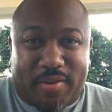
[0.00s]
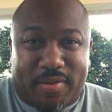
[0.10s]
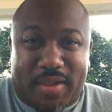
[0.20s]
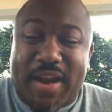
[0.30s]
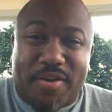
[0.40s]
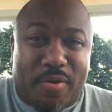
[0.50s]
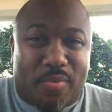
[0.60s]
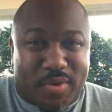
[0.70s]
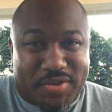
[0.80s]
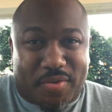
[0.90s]
They know
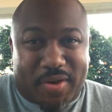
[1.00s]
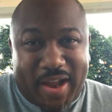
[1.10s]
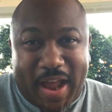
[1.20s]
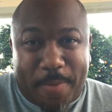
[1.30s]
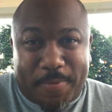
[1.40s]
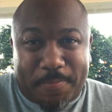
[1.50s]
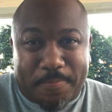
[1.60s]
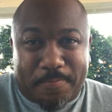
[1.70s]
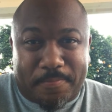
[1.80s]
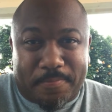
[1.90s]
what's going to happen.
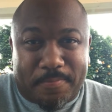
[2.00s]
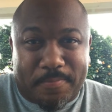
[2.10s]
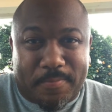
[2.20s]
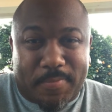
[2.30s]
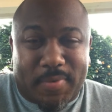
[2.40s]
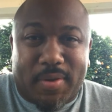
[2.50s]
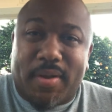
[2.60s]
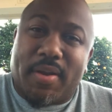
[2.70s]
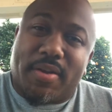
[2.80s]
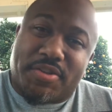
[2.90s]

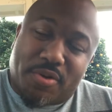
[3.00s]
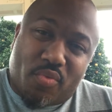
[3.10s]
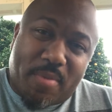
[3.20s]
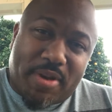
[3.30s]
So women,